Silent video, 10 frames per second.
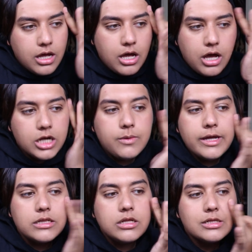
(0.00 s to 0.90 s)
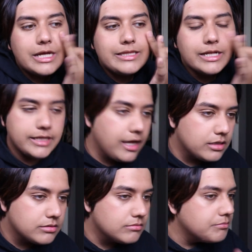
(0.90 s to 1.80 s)
how do I look like that
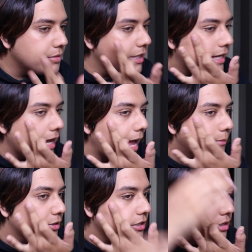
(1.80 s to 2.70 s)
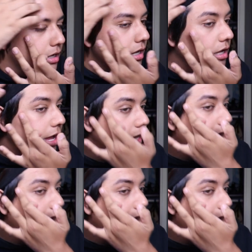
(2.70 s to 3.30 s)
again? But, like, Amber and